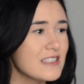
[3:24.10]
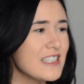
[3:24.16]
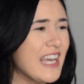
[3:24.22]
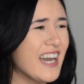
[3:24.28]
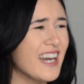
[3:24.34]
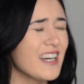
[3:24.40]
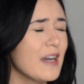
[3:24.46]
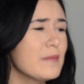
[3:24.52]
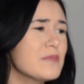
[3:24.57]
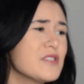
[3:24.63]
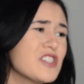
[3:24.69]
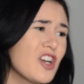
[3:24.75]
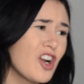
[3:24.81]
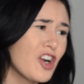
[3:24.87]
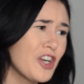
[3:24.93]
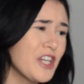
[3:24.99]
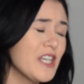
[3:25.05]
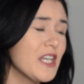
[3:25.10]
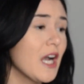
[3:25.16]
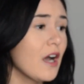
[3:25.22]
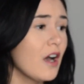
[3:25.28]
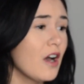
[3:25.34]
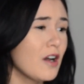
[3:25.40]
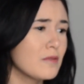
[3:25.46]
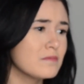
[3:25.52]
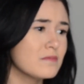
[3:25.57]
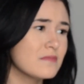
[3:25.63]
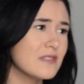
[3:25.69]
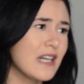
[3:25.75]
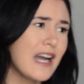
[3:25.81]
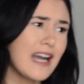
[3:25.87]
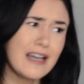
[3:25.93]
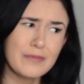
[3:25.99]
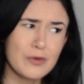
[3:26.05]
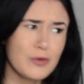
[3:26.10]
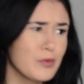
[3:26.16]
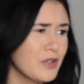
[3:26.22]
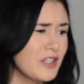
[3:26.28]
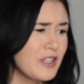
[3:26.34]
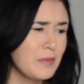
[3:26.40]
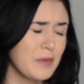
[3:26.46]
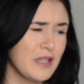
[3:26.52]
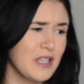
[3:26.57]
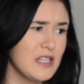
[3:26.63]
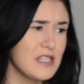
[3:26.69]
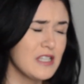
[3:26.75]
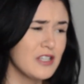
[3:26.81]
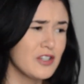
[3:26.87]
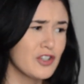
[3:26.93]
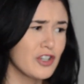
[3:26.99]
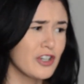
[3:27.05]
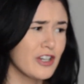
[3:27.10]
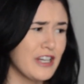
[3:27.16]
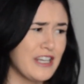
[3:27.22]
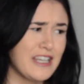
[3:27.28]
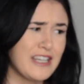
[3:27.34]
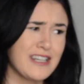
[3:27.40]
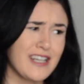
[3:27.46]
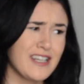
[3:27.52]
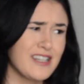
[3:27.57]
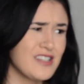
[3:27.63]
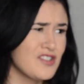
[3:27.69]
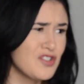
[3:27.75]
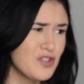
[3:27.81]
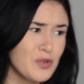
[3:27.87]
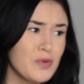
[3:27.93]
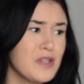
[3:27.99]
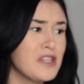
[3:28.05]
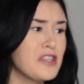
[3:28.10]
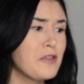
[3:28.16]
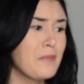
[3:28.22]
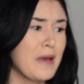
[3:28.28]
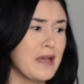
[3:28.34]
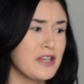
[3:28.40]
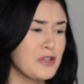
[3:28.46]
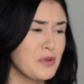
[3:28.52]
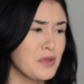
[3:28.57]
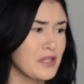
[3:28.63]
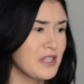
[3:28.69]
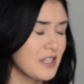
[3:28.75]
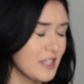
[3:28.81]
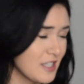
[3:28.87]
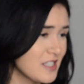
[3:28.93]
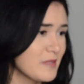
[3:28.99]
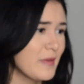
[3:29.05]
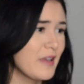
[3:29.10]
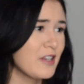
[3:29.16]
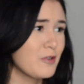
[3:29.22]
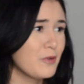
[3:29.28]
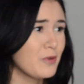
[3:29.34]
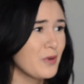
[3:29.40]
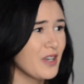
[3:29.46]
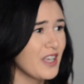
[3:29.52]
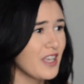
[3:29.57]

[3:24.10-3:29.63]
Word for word: Yeah, I'm sorry. Um, I'm a really picky eater, and I do need the menu, the kids' menu.